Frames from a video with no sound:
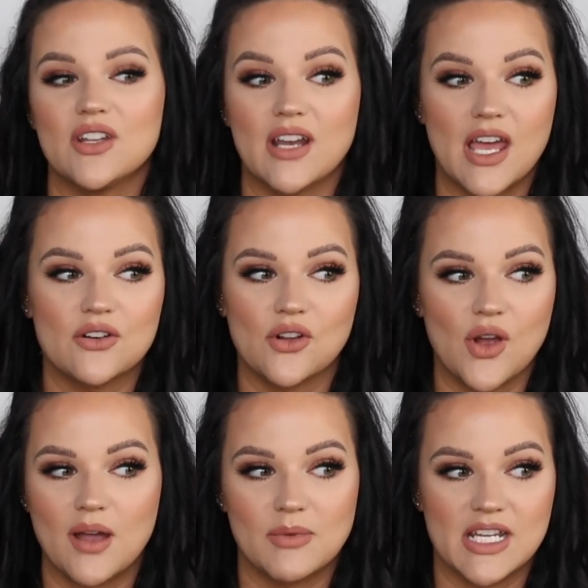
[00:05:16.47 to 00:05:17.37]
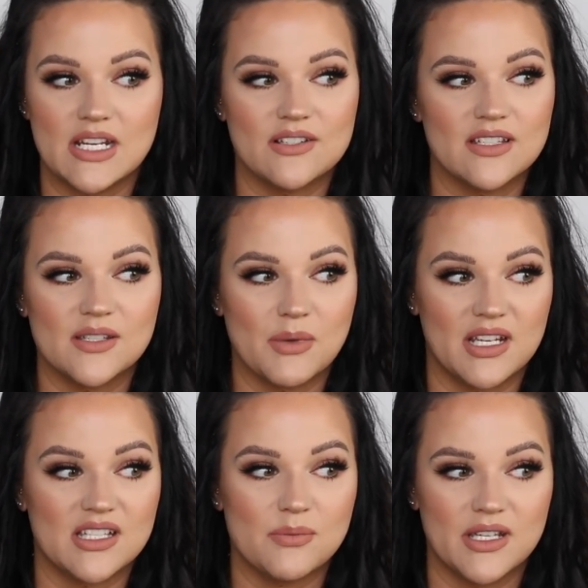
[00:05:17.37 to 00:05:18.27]
And I don't know how many years it's
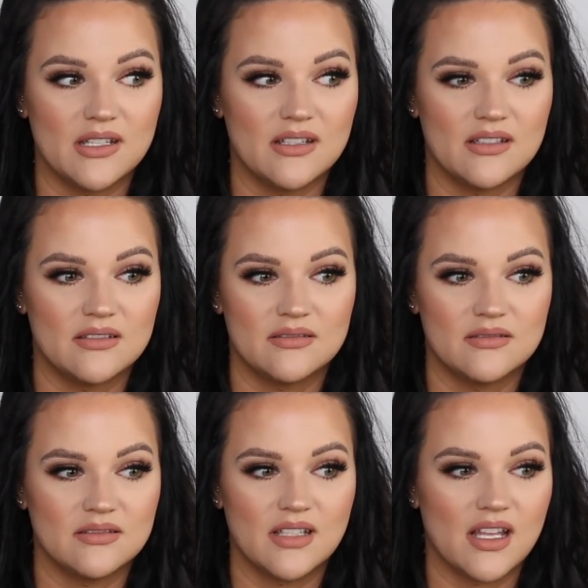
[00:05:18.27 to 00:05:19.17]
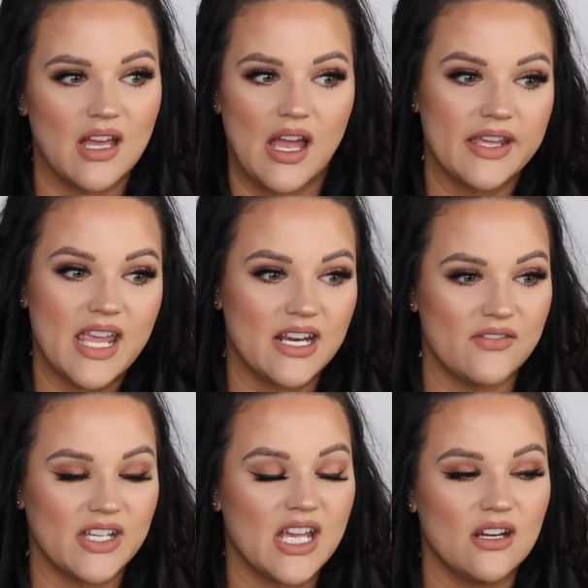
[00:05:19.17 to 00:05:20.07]
been. It's been, I can't
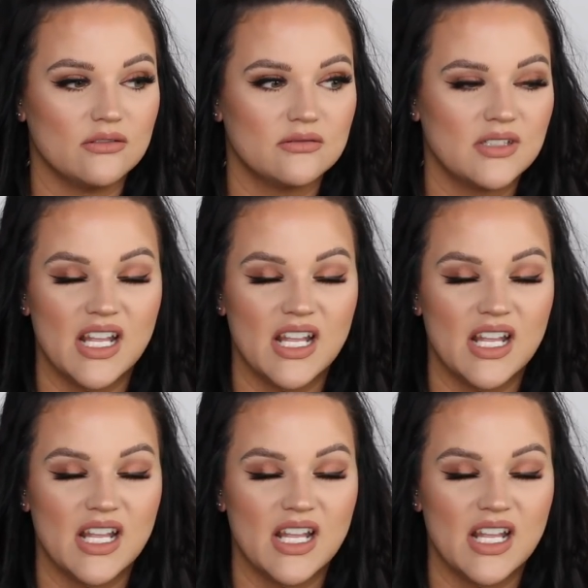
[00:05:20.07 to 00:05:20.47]
even count.